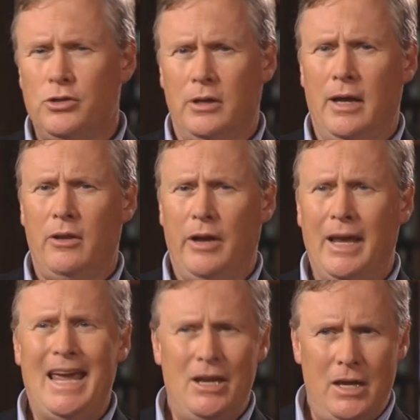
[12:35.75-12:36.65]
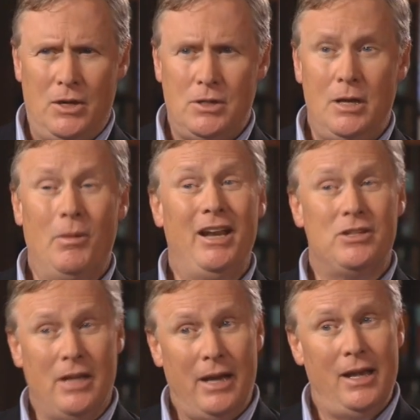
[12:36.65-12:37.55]
a lot like ADHD, but
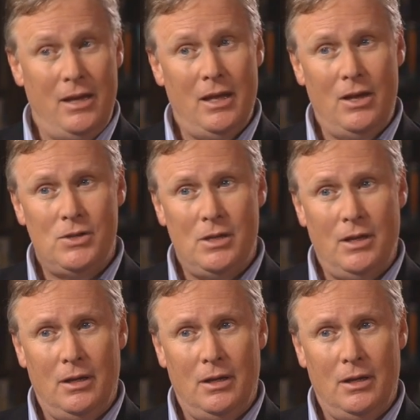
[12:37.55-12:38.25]
it's not ADHD.